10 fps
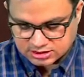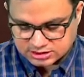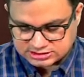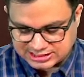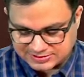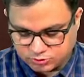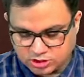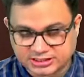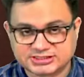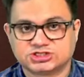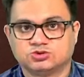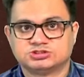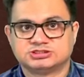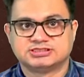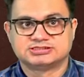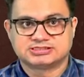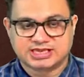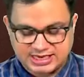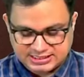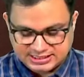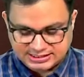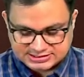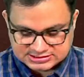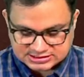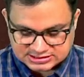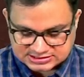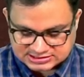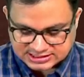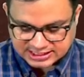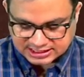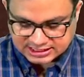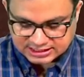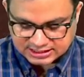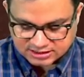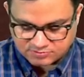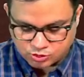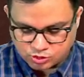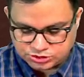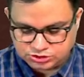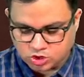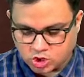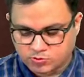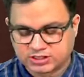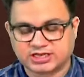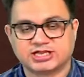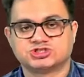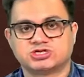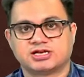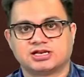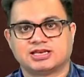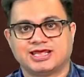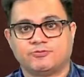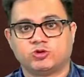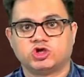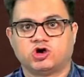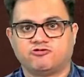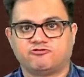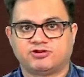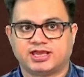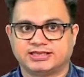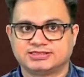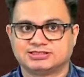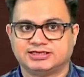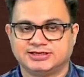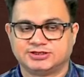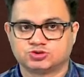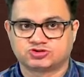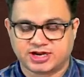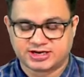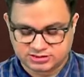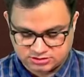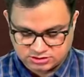subglottic stenosis, and it is the second most common congenital anomaly of larynx leading to stridor.